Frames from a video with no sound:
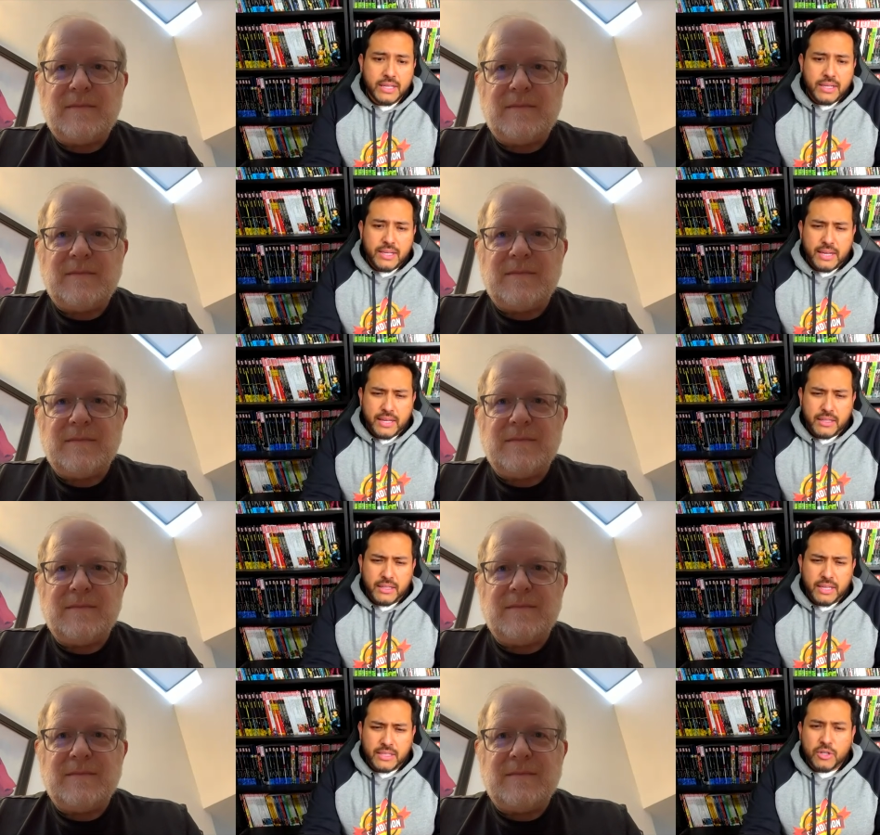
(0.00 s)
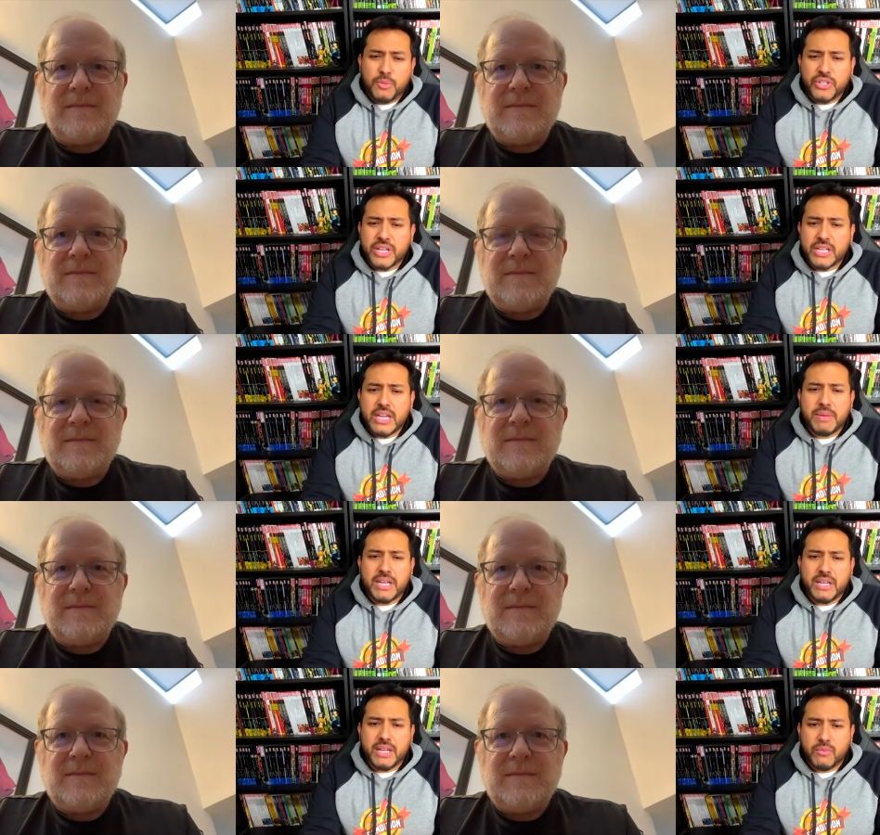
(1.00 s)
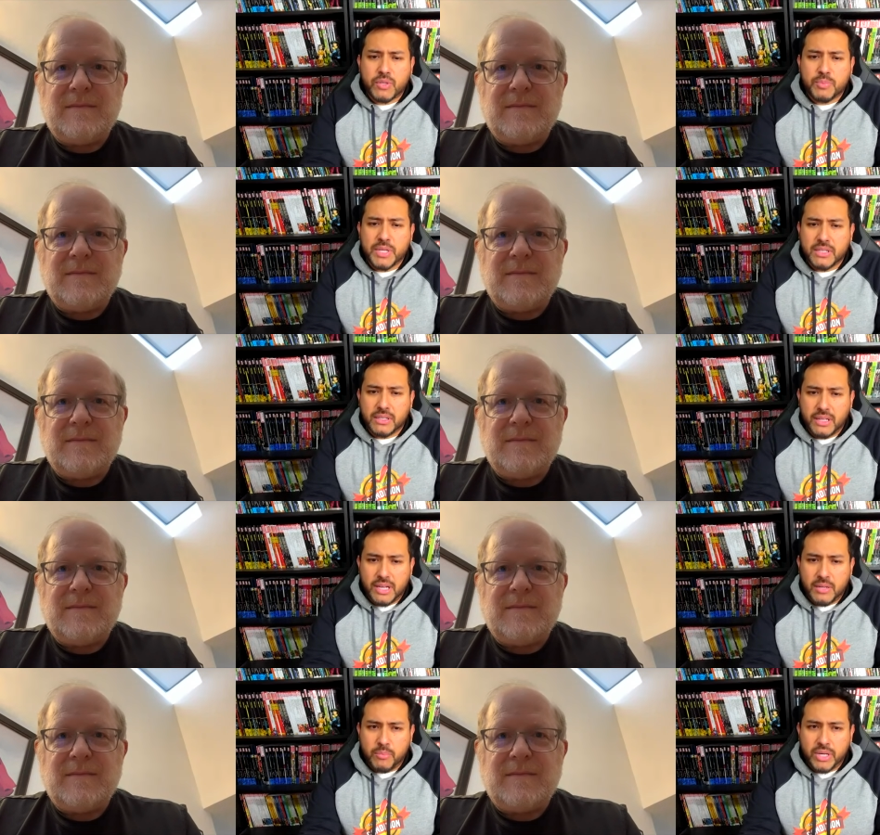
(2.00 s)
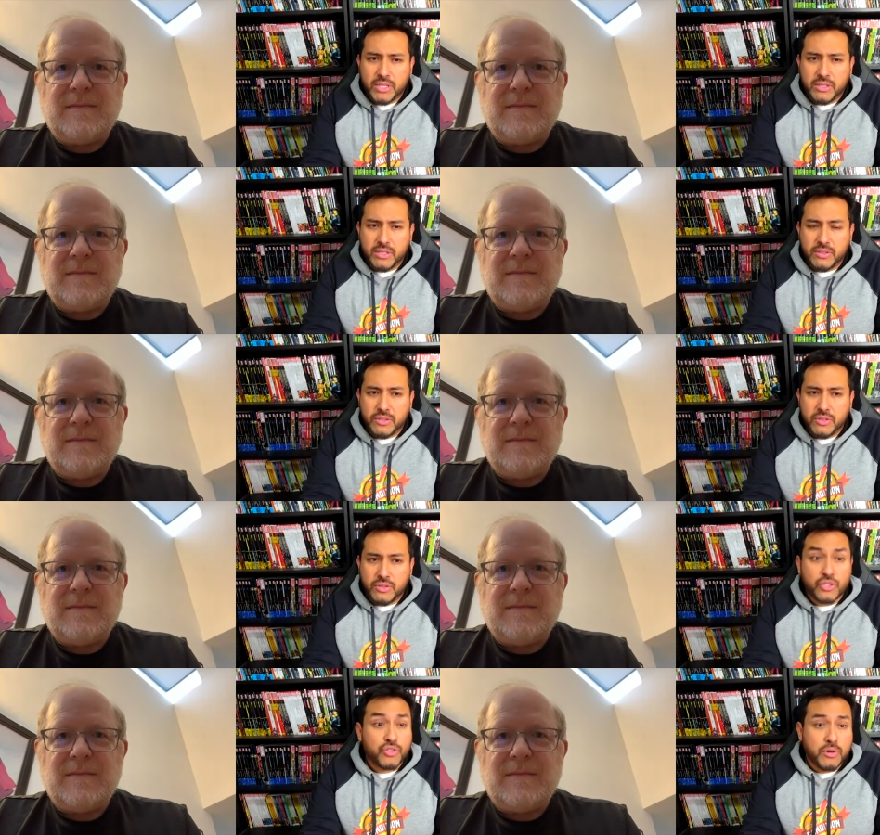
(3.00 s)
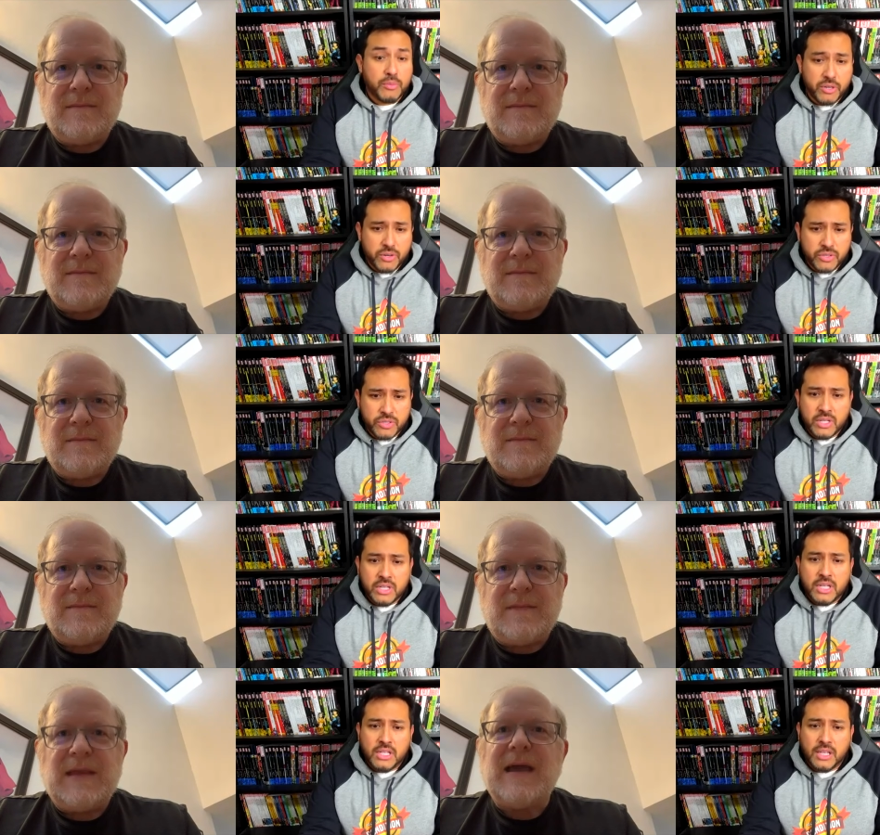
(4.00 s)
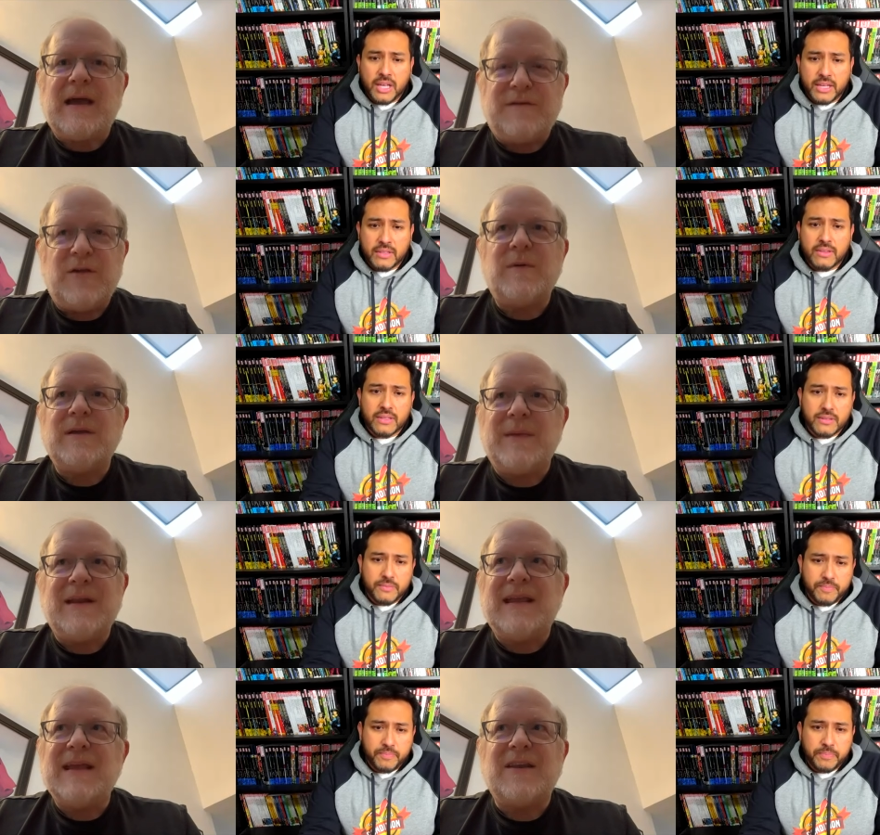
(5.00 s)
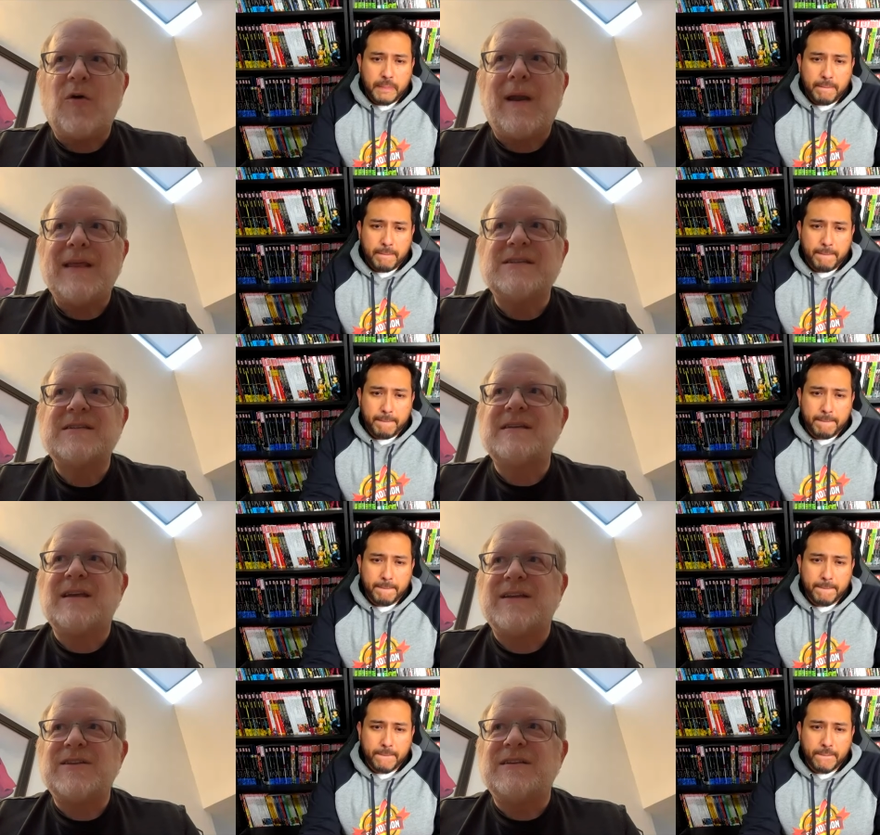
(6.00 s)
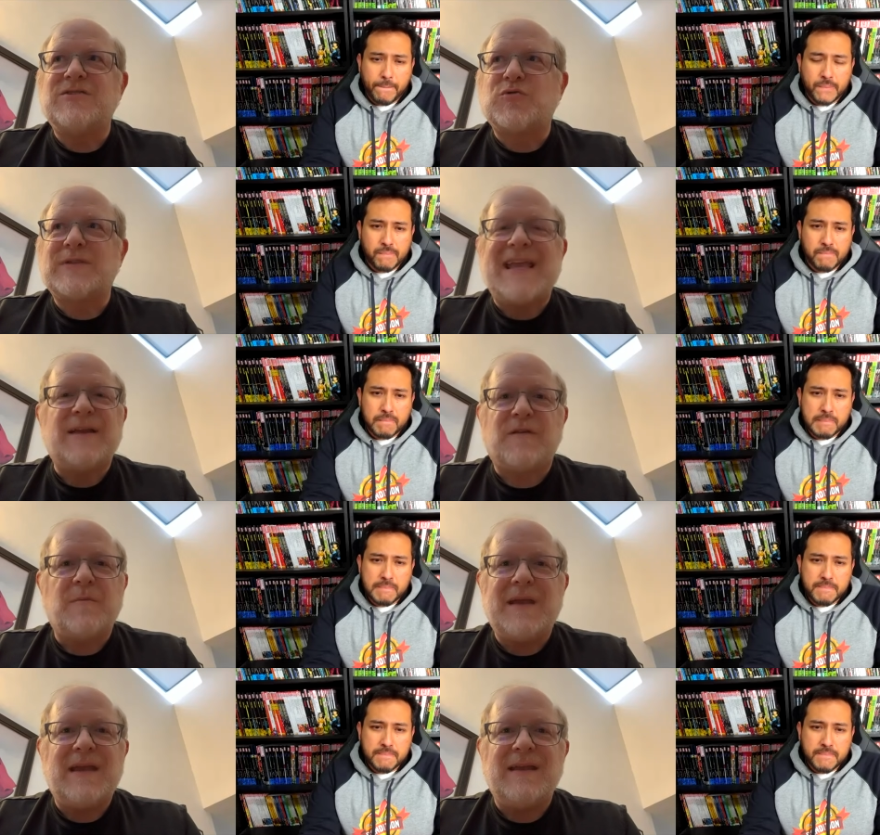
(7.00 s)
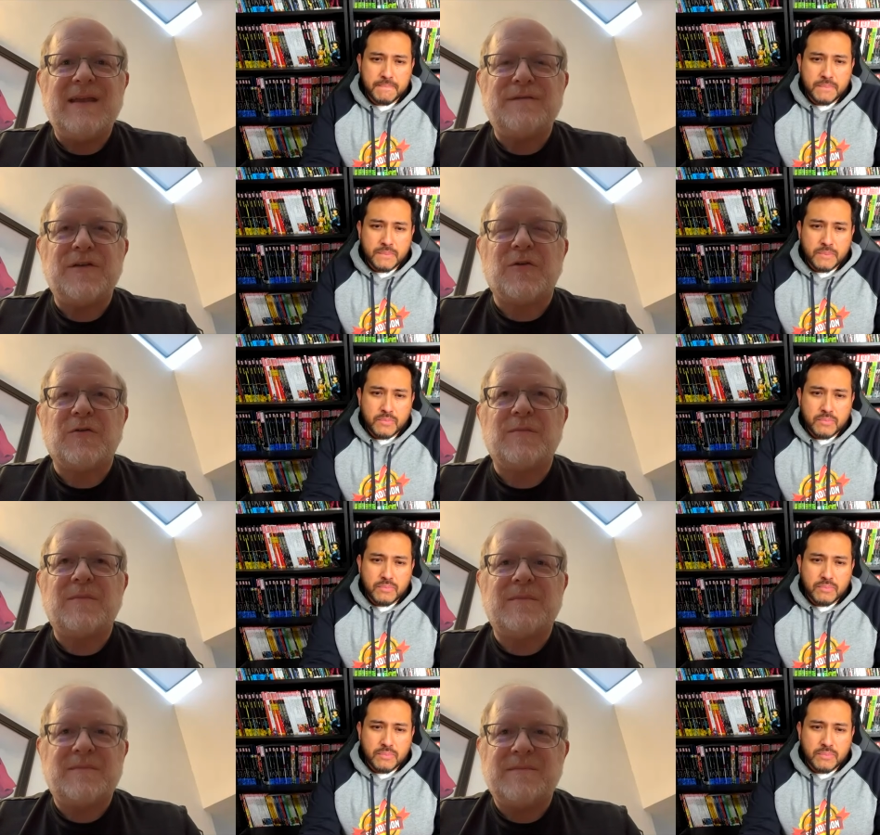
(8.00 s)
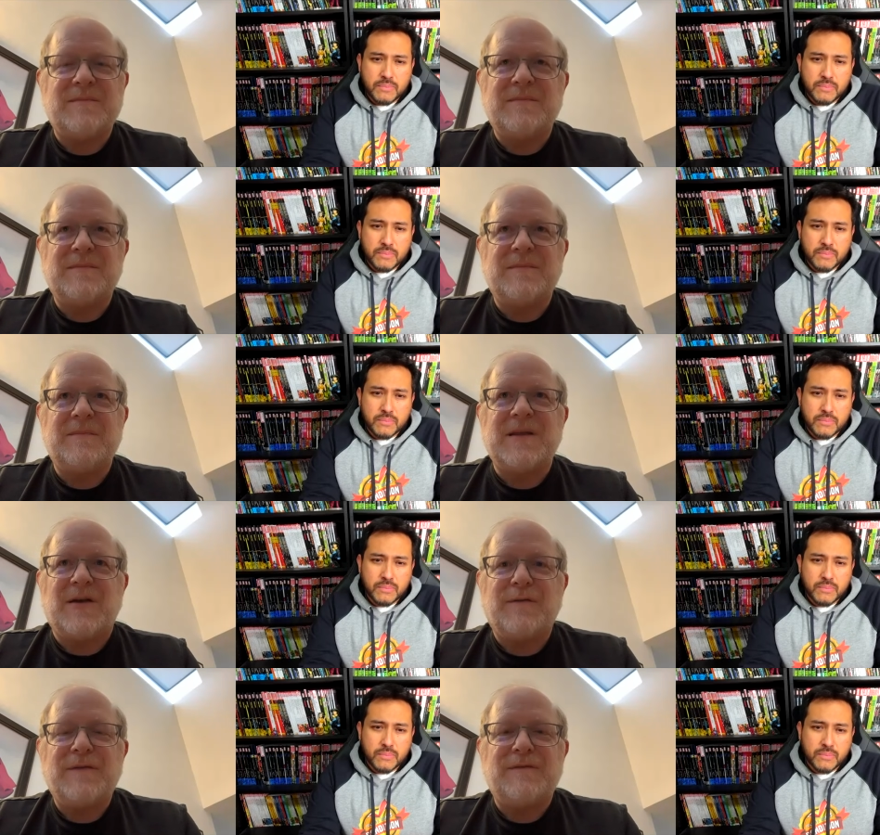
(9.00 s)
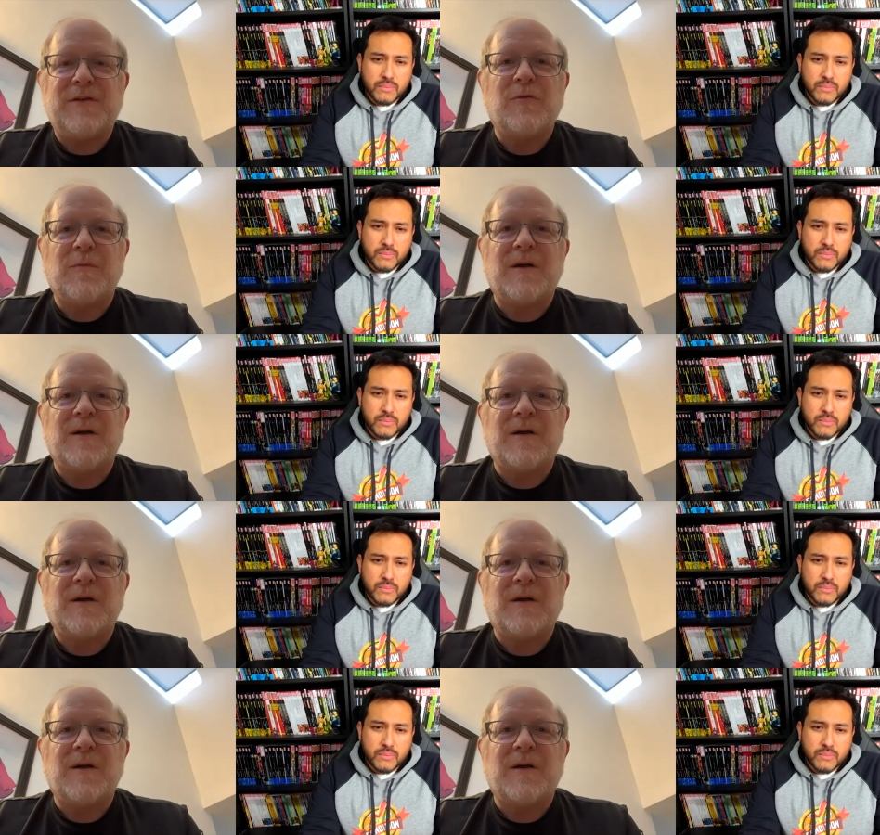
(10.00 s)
Speaker 1: and it's almost like a day by day what's being delayed by the, the distributors.
Speaker 2: Yeah, if you I mean again, nobody's you know take it from me, if you're you know if, if you're